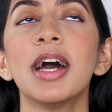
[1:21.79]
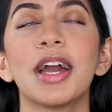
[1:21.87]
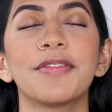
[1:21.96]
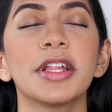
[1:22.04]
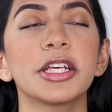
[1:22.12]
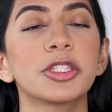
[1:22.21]

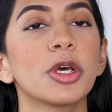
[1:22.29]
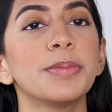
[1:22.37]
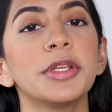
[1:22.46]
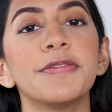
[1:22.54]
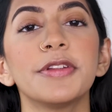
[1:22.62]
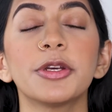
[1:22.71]
I feel like so
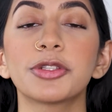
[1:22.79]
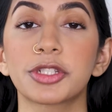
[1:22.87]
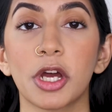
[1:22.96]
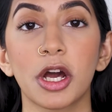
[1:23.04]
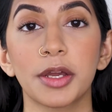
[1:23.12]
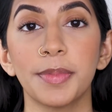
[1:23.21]
many videos
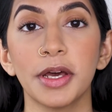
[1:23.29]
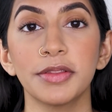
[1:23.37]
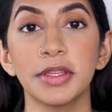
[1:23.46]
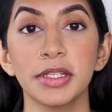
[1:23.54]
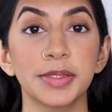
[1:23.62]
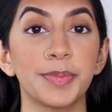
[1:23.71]
talk
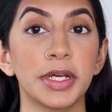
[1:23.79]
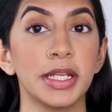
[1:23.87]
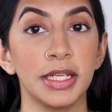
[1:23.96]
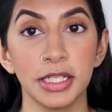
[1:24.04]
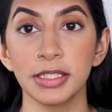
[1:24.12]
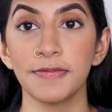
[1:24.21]
about this, but
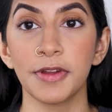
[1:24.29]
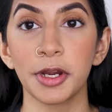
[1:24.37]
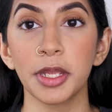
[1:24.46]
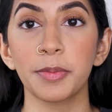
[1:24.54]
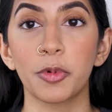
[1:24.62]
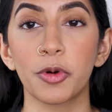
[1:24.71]
it is
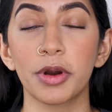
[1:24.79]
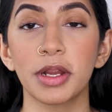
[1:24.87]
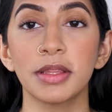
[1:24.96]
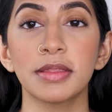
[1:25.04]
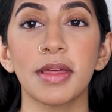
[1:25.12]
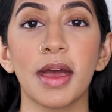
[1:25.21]
very
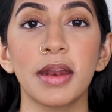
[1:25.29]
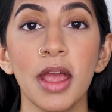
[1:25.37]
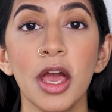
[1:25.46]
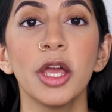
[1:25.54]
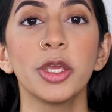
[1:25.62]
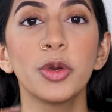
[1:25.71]
important that
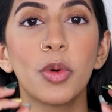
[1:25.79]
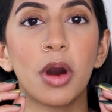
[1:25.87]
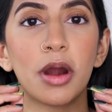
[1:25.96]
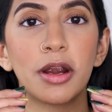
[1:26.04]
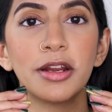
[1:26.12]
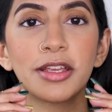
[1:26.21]
you
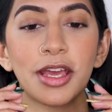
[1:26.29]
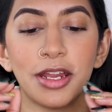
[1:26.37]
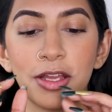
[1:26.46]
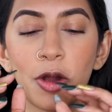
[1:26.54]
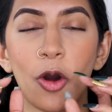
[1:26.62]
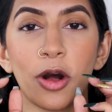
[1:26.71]
are
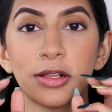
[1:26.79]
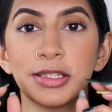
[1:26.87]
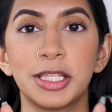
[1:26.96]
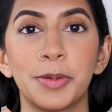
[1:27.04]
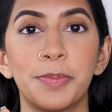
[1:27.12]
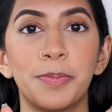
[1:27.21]
getting all
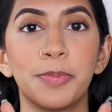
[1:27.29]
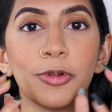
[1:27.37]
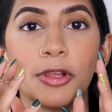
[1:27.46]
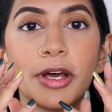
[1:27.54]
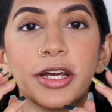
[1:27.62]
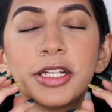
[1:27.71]
the
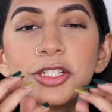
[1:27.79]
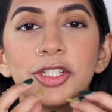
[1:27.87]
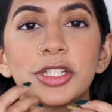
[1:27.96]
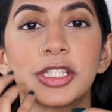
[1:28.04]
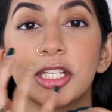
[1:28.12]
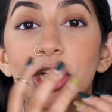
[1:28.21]
blood
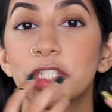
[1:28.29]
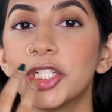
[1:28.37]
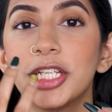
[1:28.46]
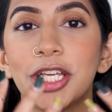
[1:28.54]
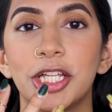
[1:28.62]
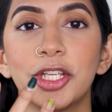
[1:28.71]
just
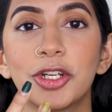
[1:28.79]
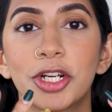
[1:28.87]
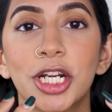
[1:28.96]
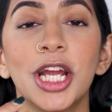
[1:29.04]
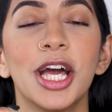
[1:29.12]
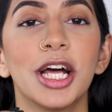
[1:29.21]
gushing in
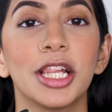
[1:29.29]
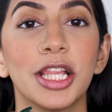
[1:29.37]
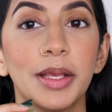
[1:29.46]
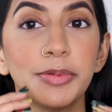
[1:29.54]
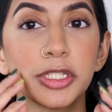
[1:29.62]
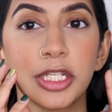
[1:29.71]
your
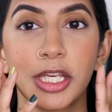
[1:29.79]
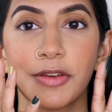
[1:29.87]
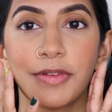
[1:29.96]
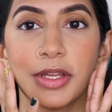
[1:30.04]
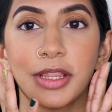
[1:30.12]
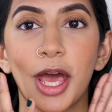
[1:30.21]
lips to
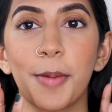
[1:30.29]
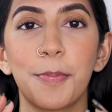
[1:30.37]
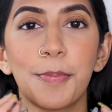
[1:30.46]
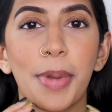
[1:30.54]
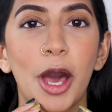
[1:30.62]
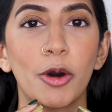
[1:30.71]
give it that
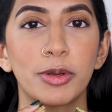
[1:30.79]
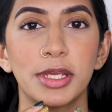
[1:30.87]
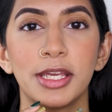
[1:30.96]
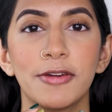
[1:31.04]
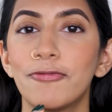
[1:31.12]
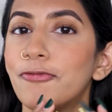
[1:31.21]

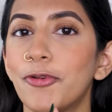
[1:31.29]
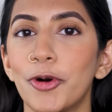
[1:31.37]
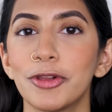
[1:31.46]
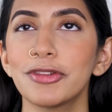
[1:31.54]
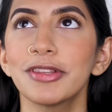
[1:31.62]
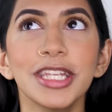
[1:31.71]
pouty
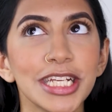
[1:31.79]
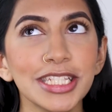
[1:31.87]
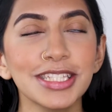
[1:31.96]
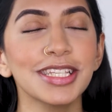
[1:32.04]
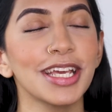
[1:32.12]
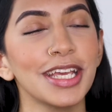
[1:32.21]

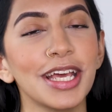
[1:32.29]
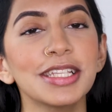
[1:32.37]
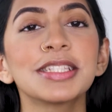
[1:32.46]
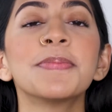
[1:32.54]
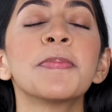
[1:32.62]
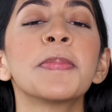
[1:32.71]
fullness, I guess.